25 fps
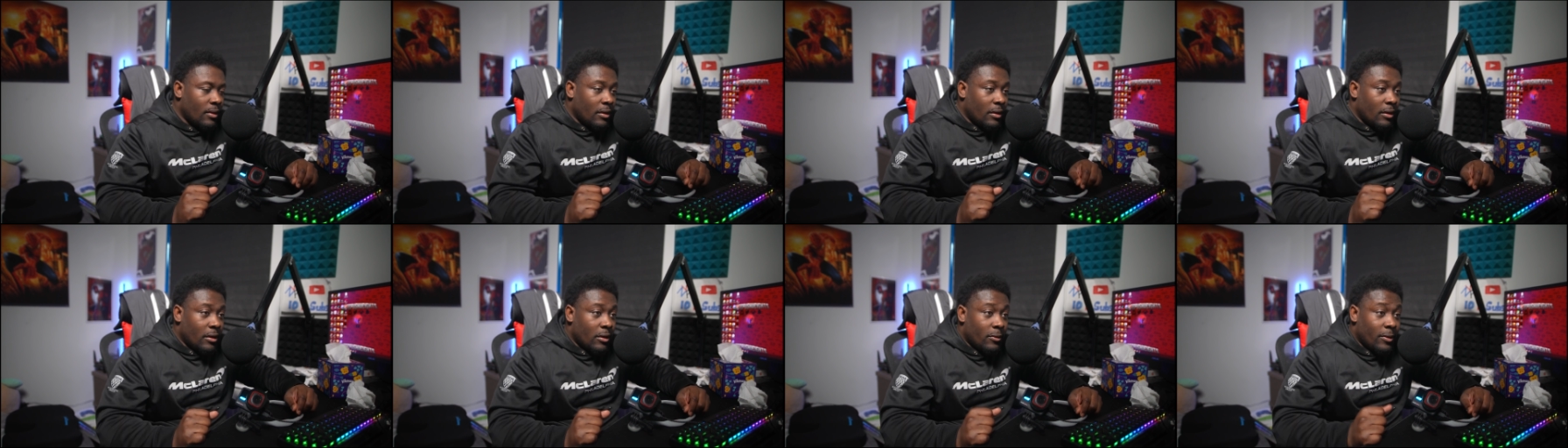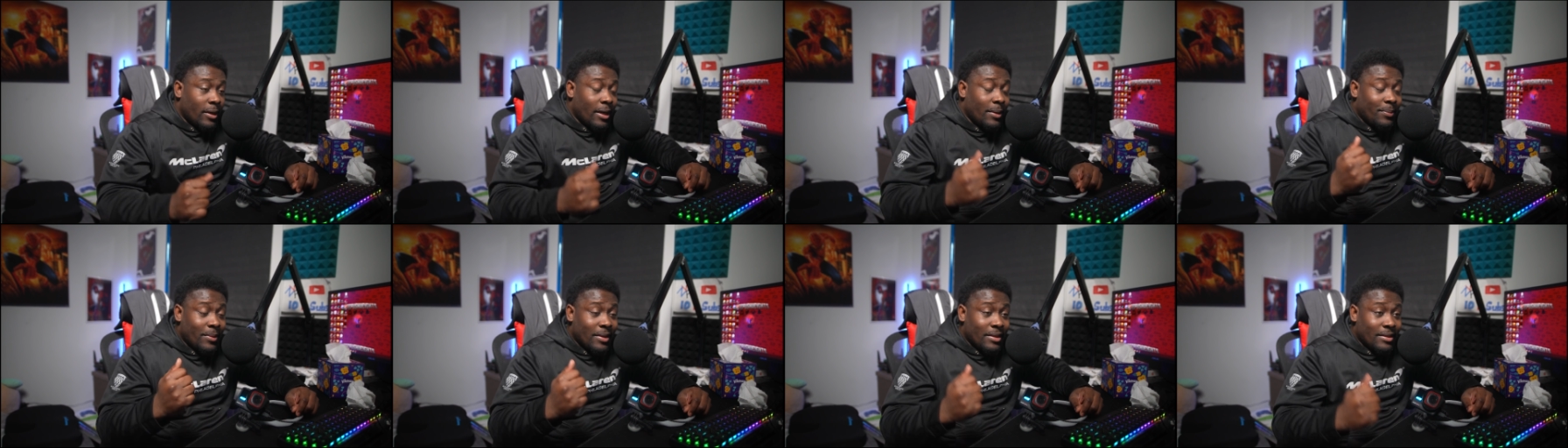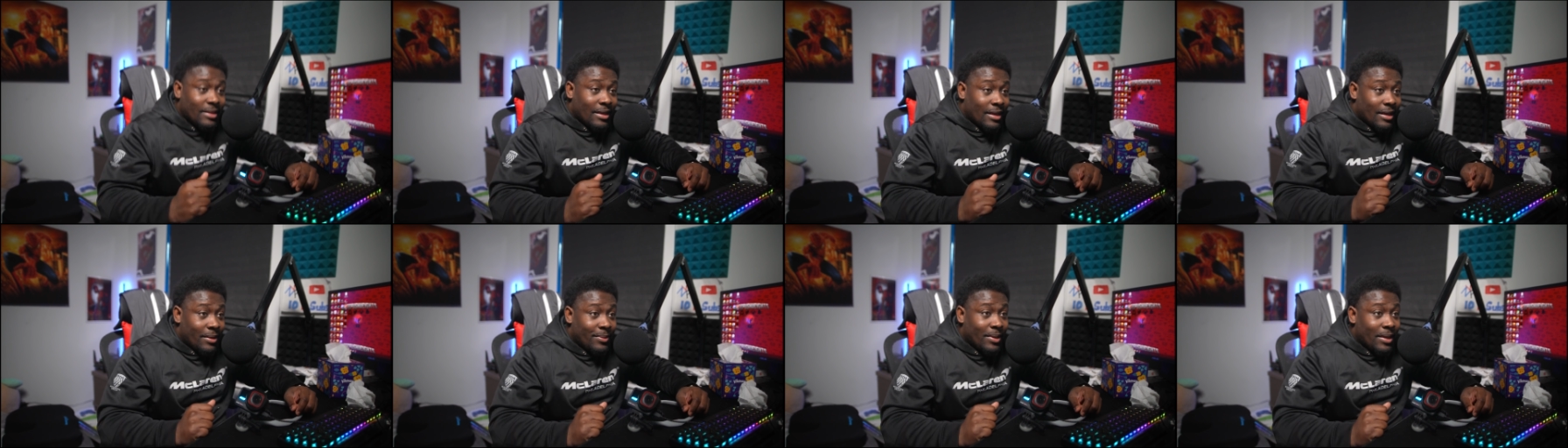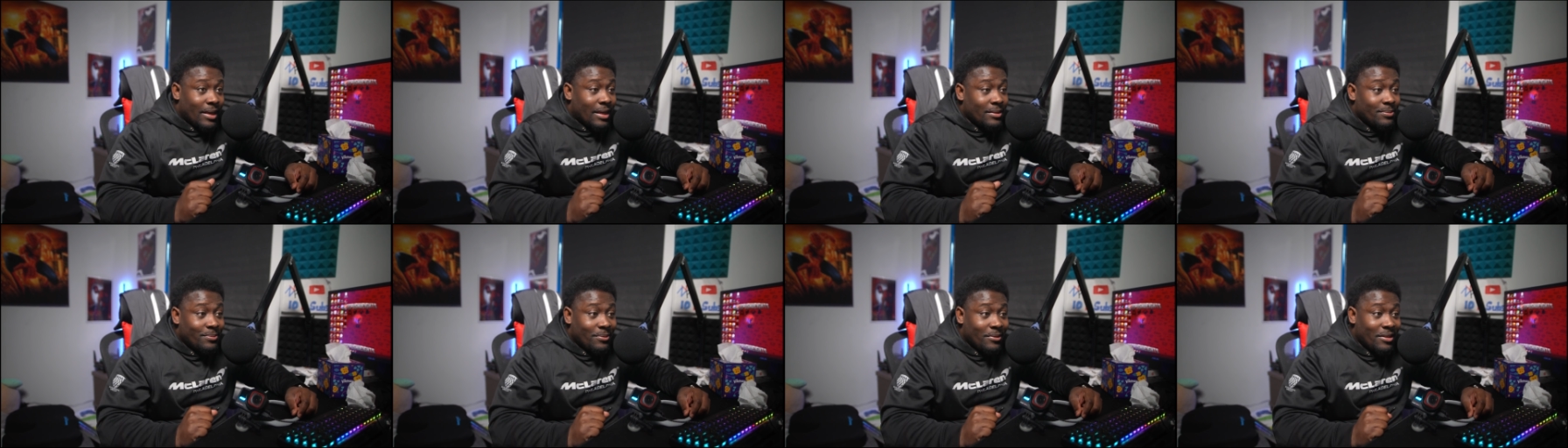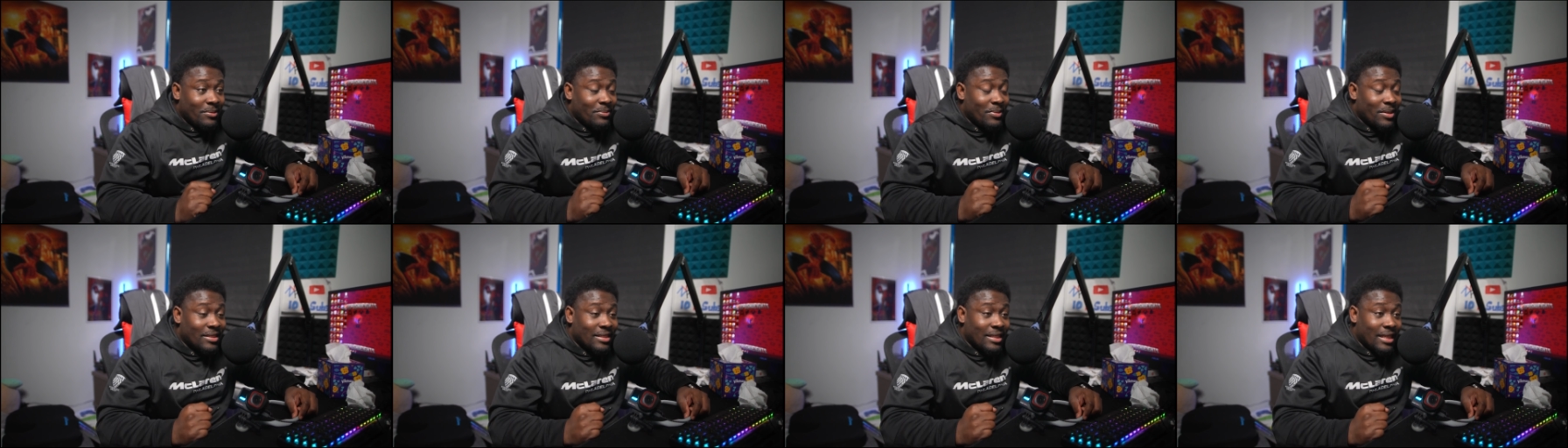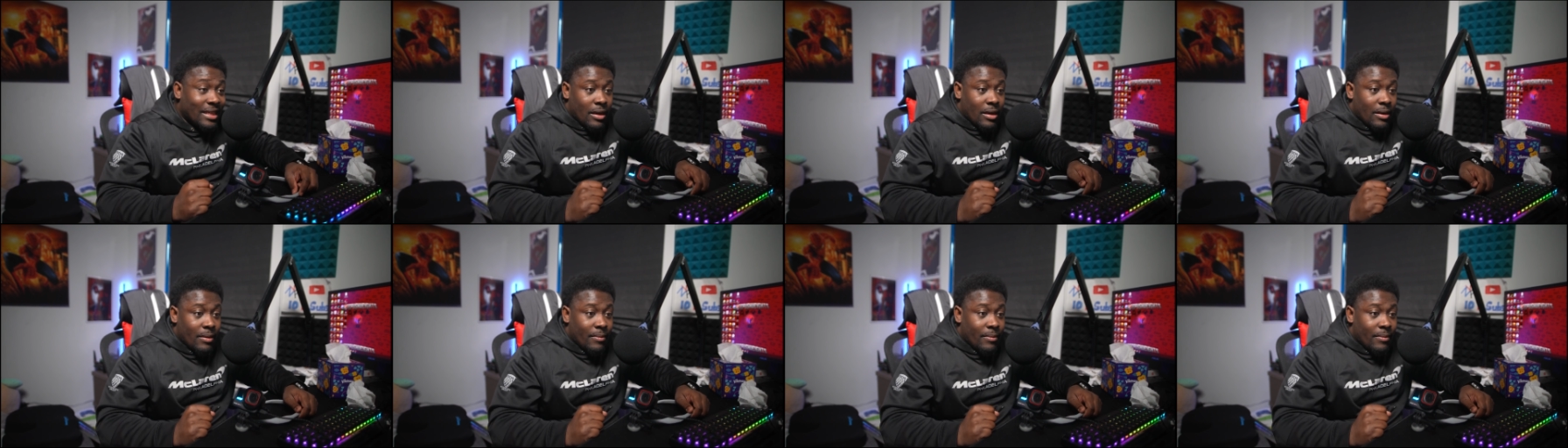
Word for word: With that being said, I mean that's pretty much it.